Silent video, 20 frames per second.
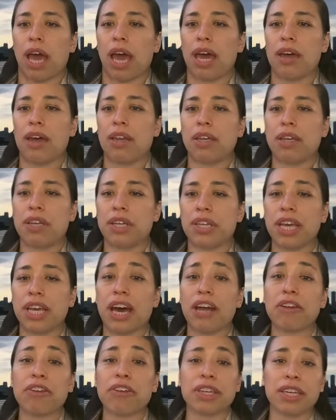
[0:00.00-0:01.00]
and the
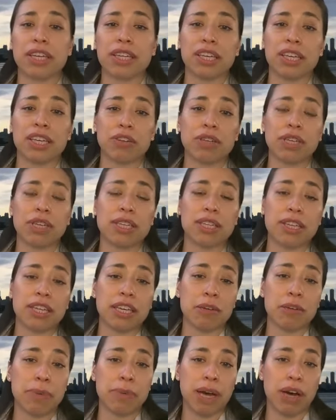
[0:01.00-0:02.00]
other thing that you need to
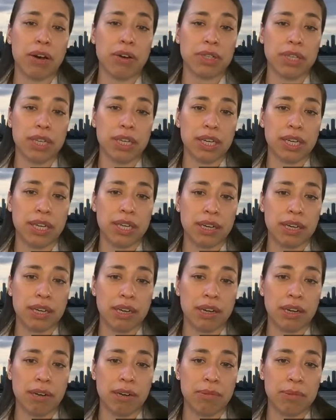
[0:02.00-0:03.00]
think about
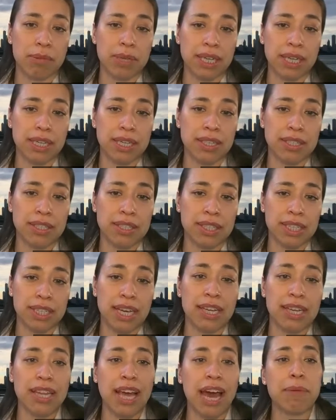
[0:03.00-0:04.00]
um, is
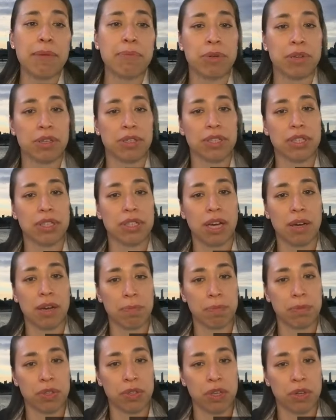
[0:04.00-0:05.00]
can that person
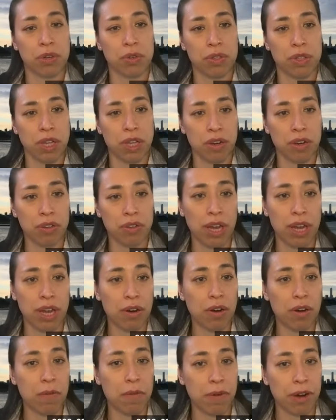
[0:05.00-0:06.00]
upload their
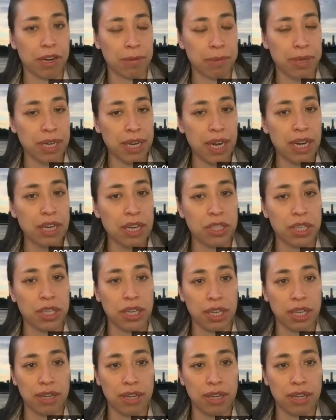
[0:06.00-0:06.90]
letter of recommendation?